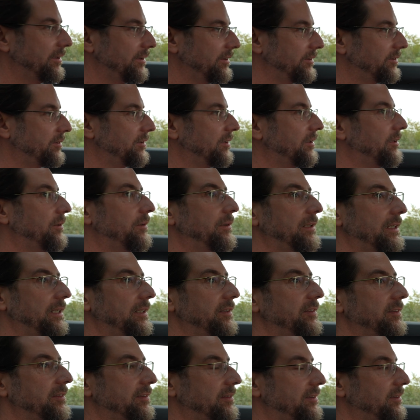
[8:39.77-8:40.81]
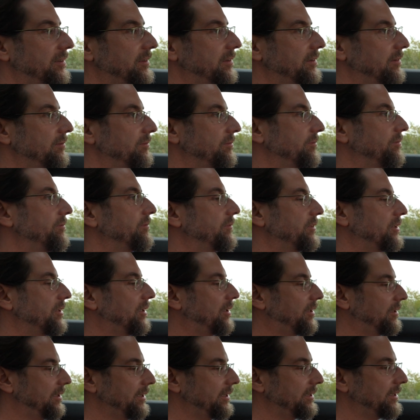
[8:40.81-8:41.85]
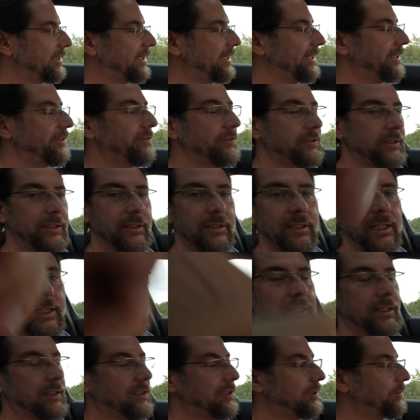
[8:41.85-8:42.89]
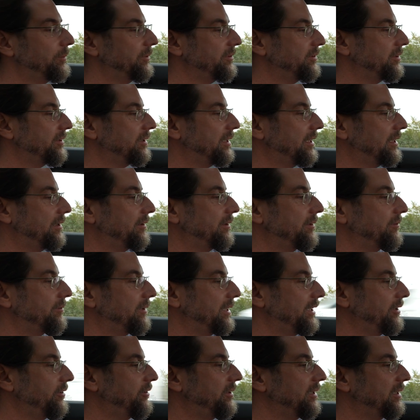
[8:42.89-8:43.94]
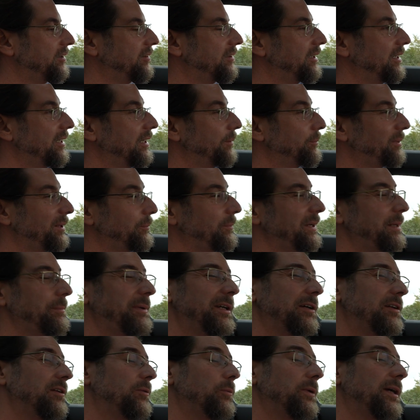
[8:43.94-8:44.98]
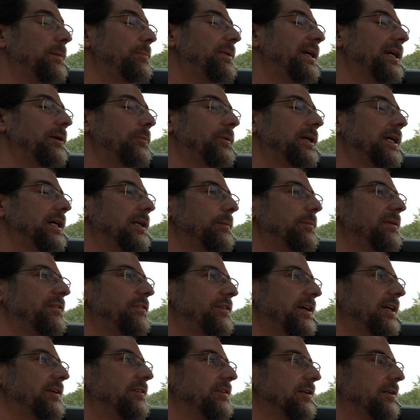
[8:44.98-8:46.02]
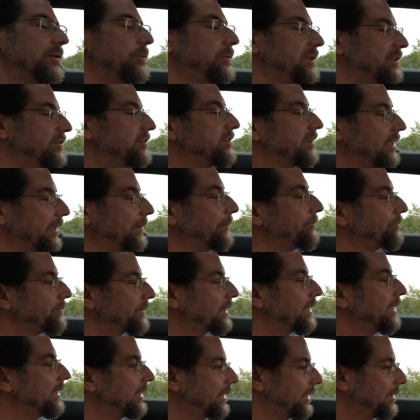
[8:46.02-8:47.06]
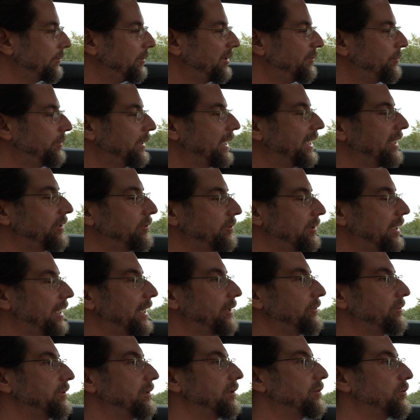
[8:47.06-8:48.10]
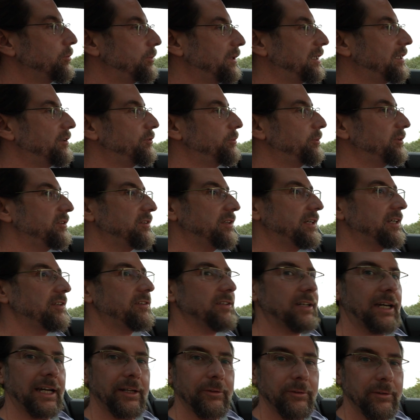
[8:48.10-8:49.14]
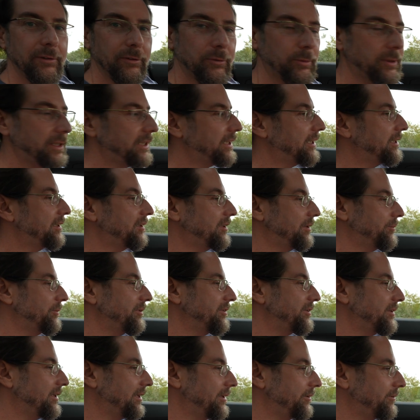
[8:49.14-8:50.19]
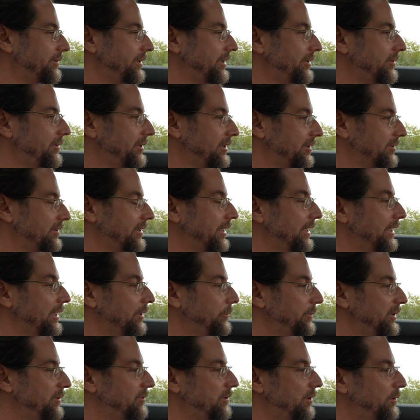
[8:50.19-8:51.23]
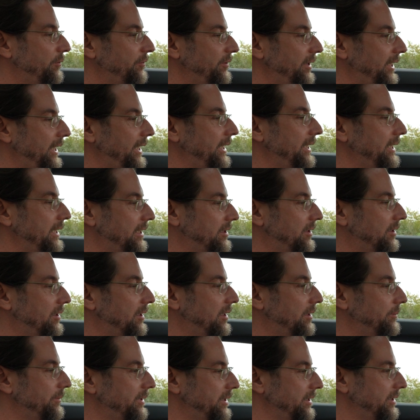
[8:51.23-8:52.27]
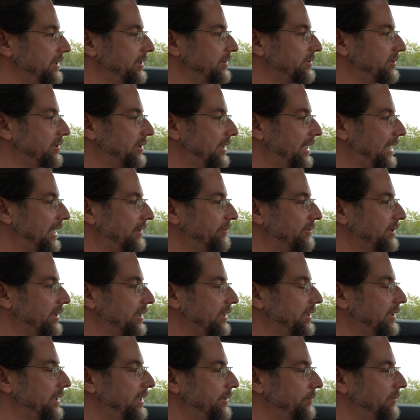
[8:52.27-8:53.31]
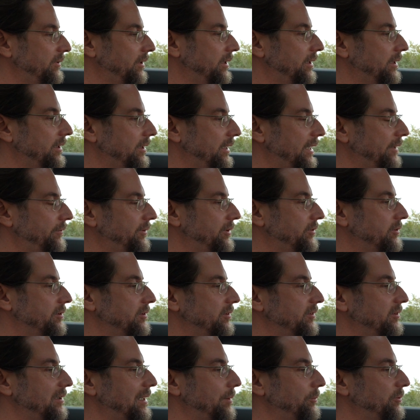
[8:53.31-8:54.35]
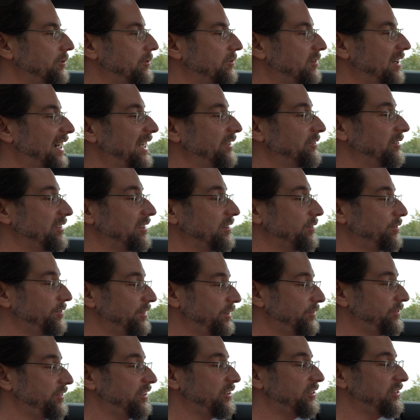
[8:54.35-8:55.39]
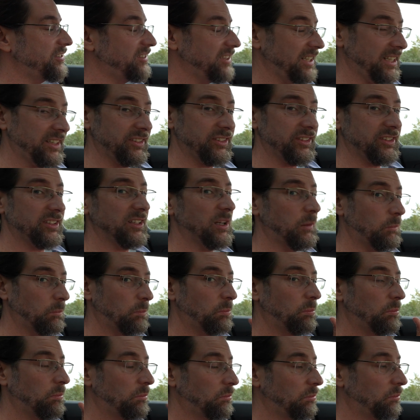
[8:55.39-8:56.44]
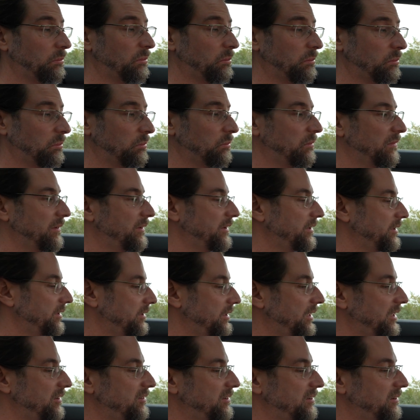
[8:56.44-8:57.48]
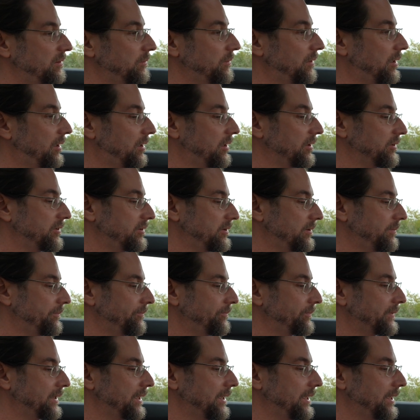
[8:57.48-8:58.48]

So let's call it 110 kilometers an hour range test. But maybe on the way back we get a bit faster. We'll see. If we get to 112, we say it's 120 kilometers an hour range test. We drove 80 kilometers, have an average consumption of 156. That's awesome.